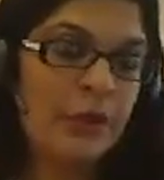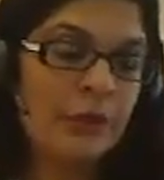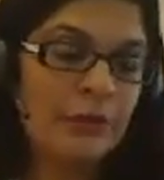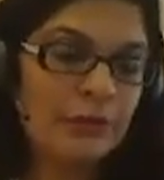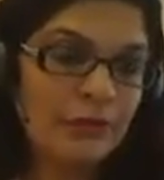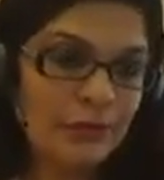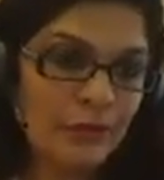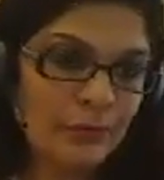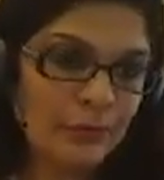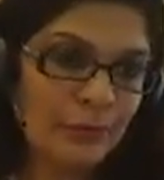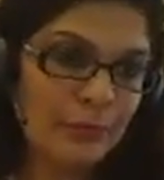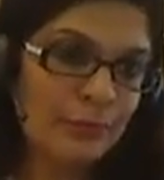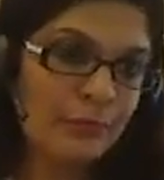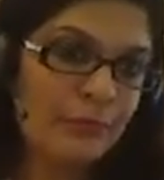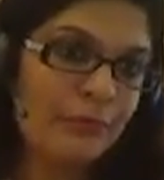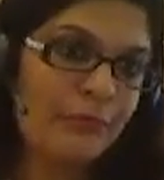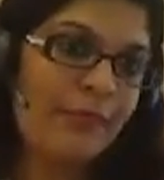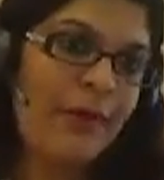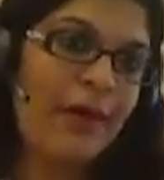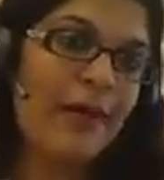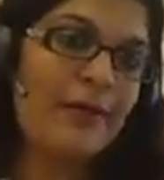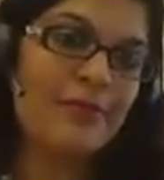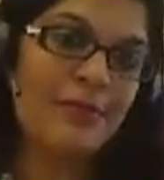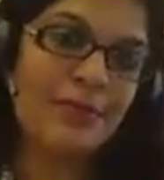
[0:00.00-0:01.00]
student
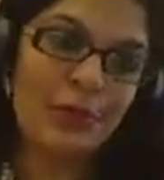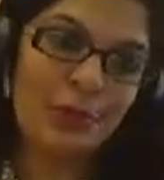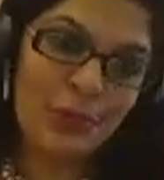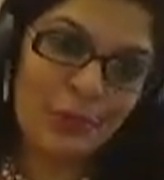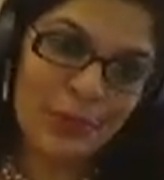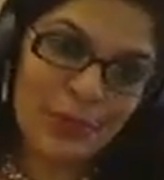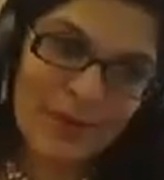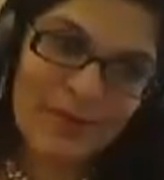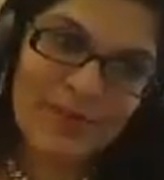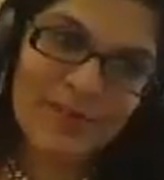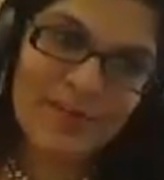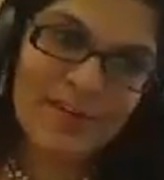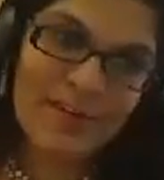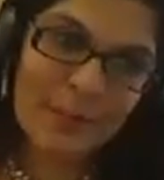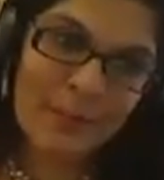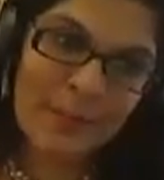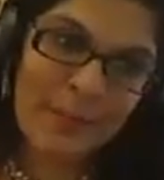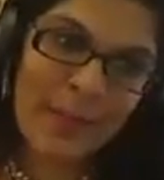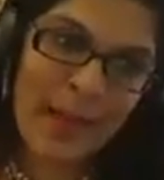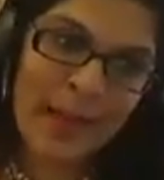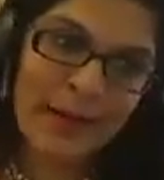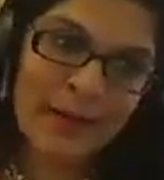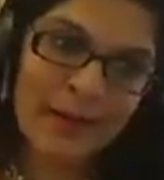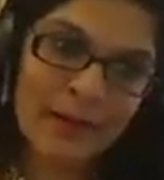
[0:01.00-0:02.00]
profiles in a holistic
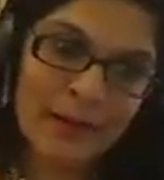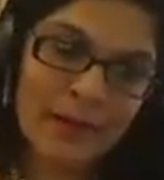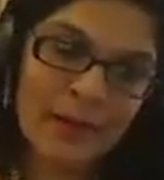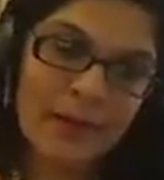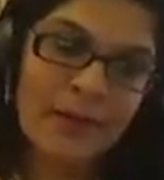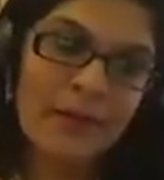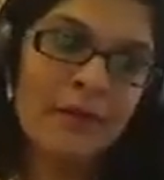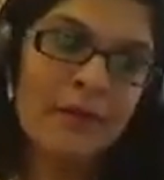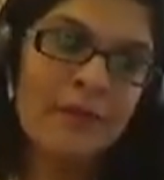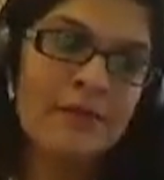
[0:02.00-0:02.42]
manner.